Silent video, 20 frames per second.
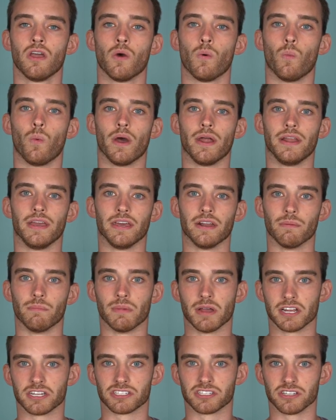when in a
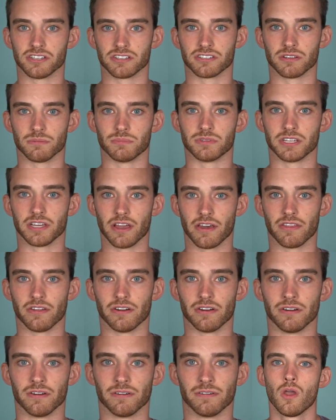mesh system
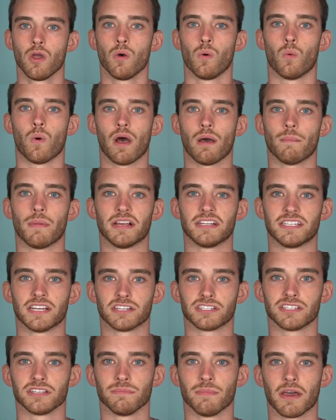together. While my
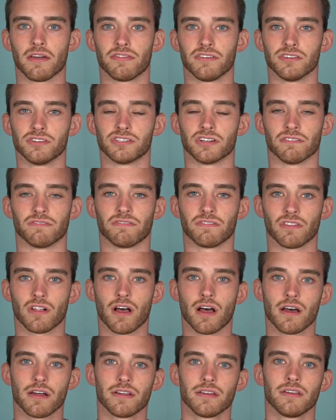testing methods are
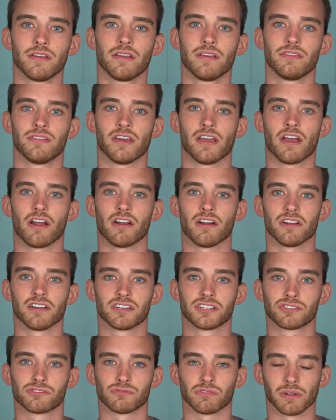flawed, they are
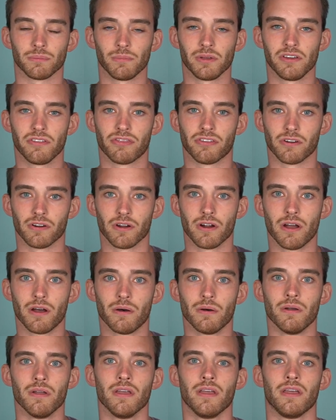extremely
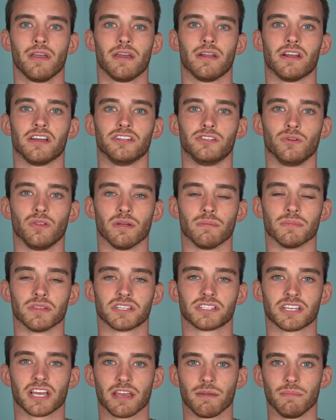thorough and I do them the
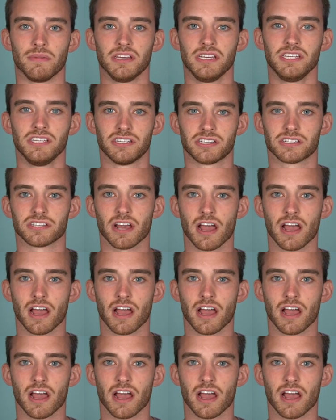same each